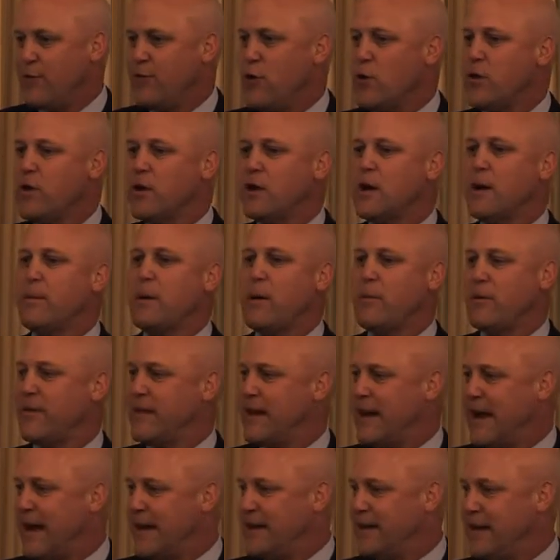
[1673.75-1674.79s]
If you can come up
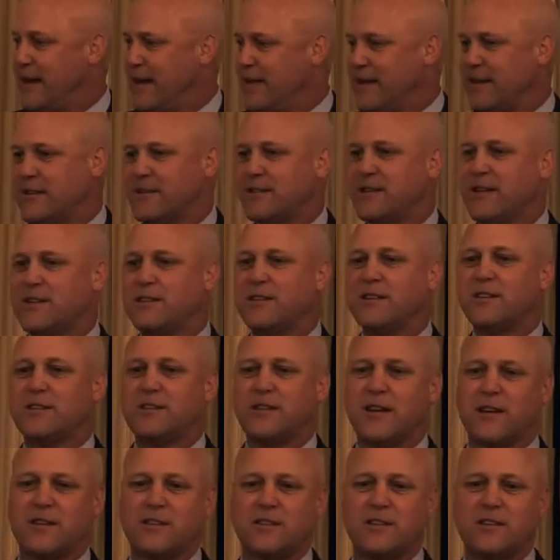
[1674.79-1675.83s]
with an idea that
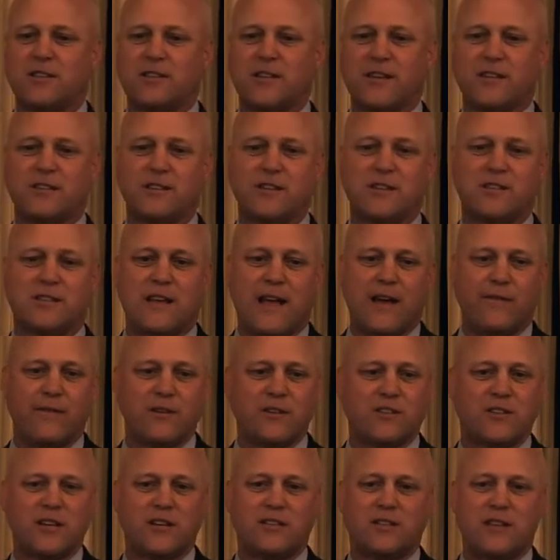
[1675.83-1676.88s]
66 to
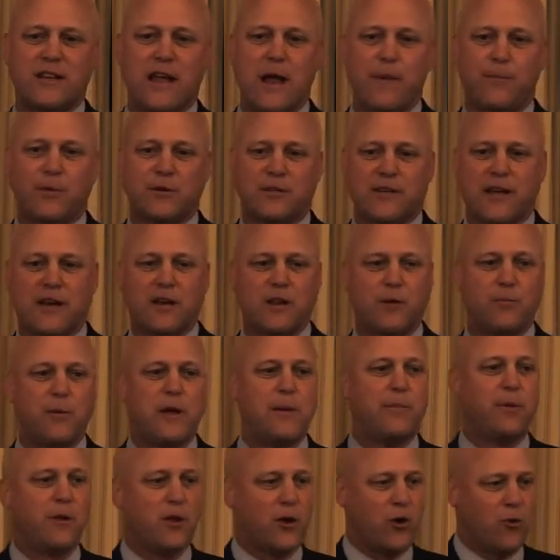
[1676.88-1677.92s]
67, 68% of the
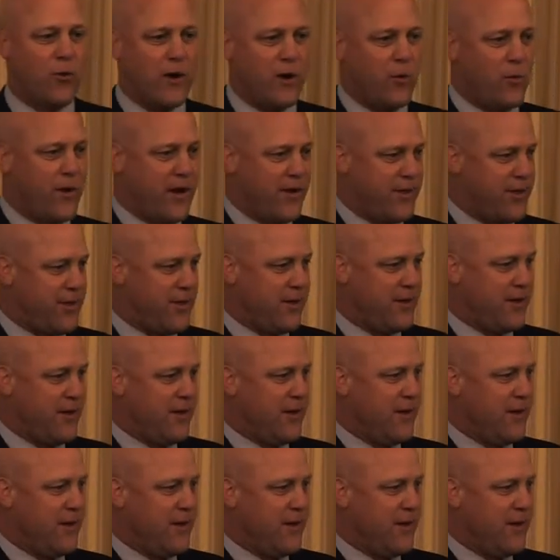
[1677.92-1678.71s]
people agree with,